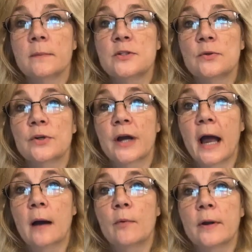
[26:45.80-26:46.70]
You'll be doing your
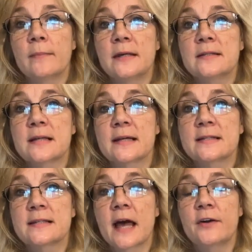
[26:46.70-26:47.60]
cowboy beans
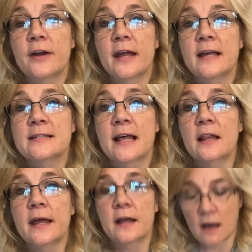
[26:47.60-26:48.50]
on Saturday. Is
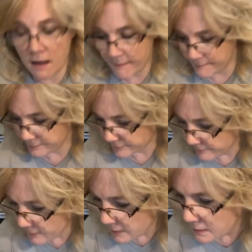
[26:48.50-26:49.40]
that like
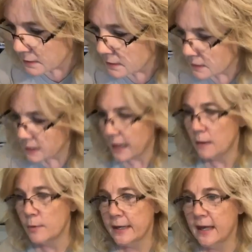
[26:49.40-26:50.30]

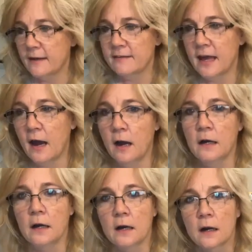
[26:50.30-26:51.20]
cowboy
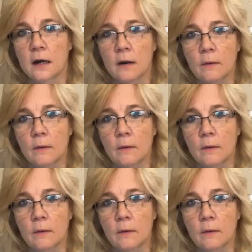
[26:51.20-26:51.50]
caviar?